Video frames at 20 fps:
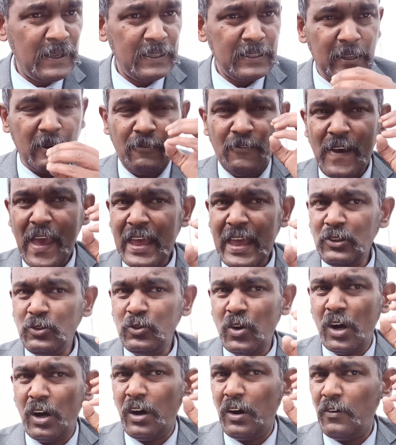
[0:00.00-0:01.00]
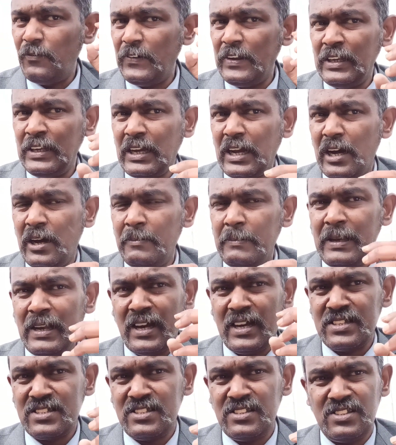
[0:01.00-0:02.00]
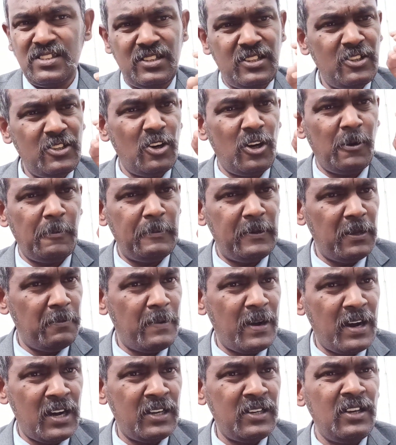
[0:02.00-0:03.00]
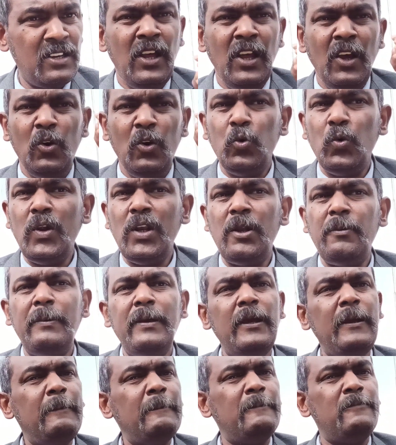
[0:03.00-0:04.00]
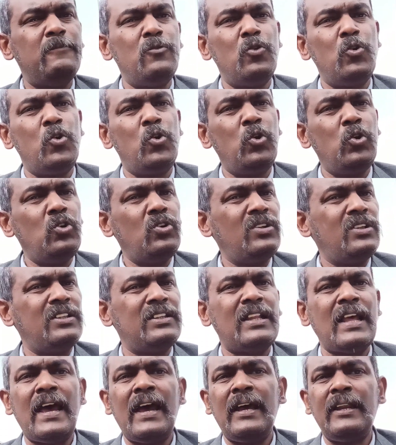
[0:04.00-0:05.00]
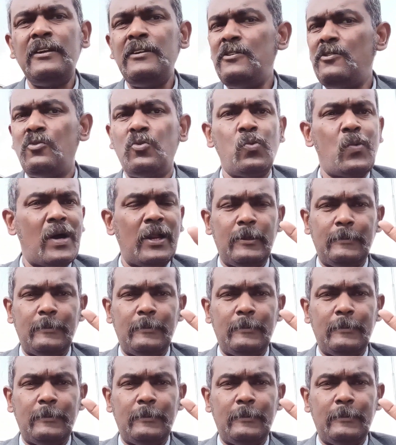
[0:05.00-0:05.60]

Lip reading: the value of income elasticity of demand will be more than 1.